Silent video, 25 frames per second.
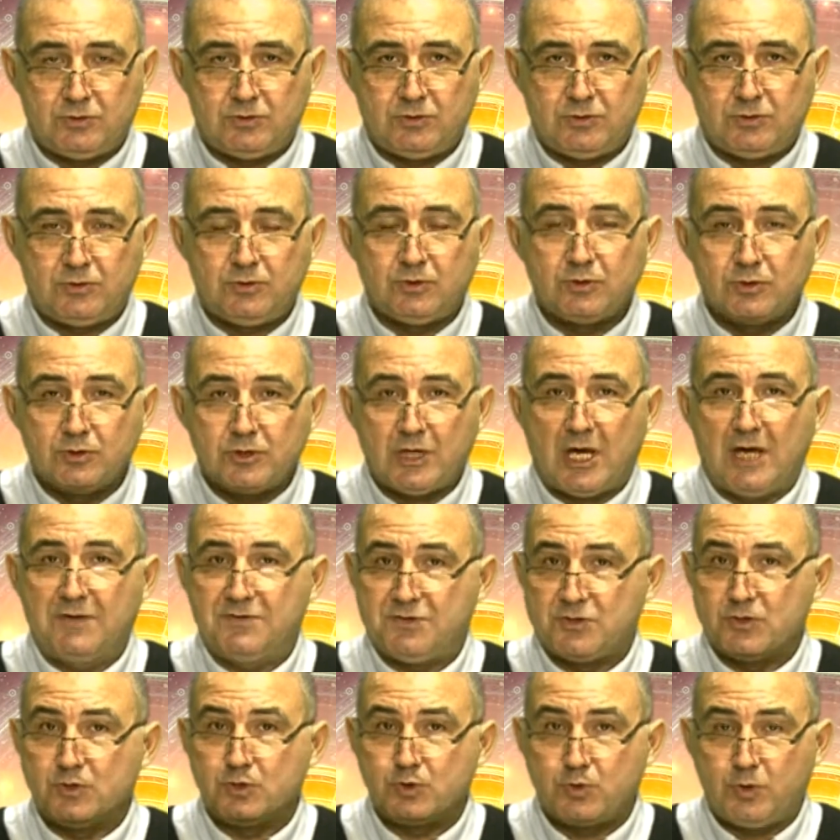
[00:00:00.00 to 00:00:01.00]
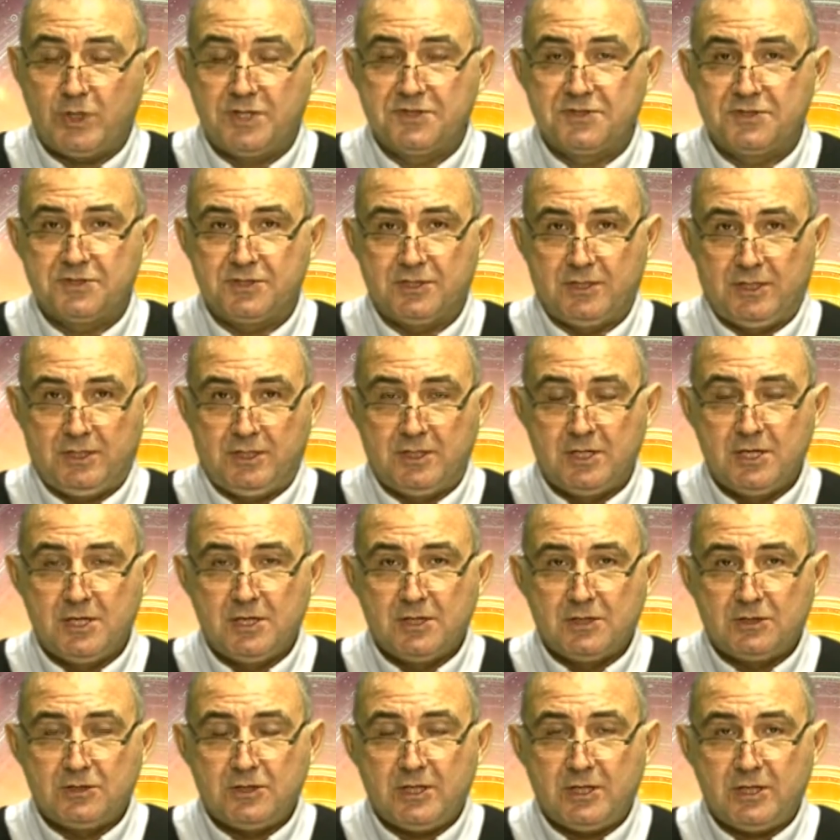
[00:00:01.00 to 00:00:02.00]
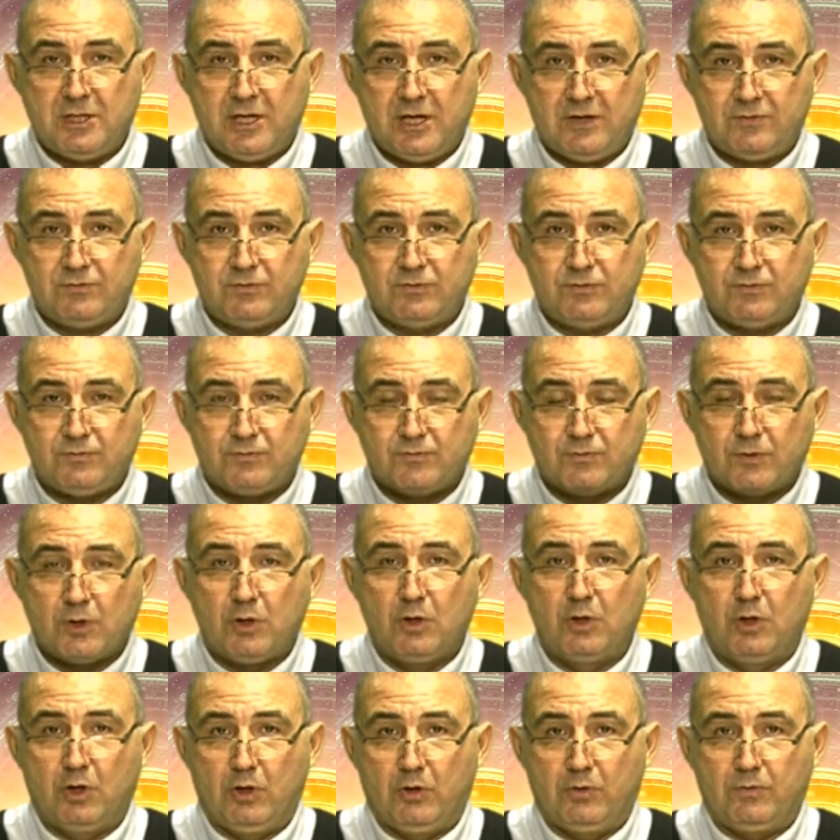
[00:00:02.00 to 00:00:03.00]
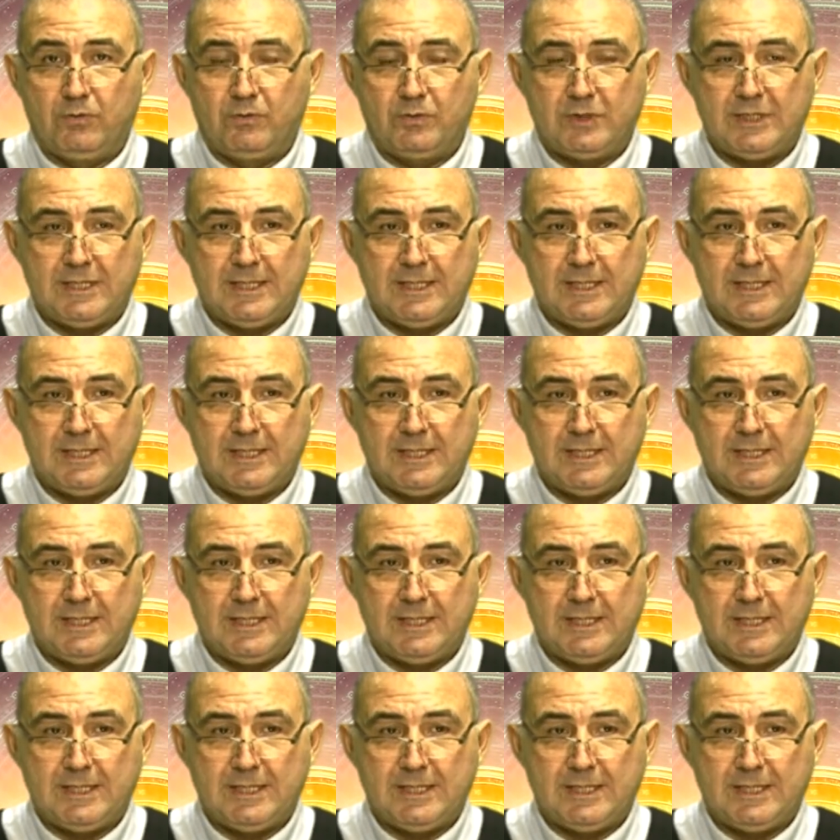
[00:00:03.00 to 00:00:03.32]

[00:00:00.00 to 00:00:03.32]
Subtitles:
2020, they have to follow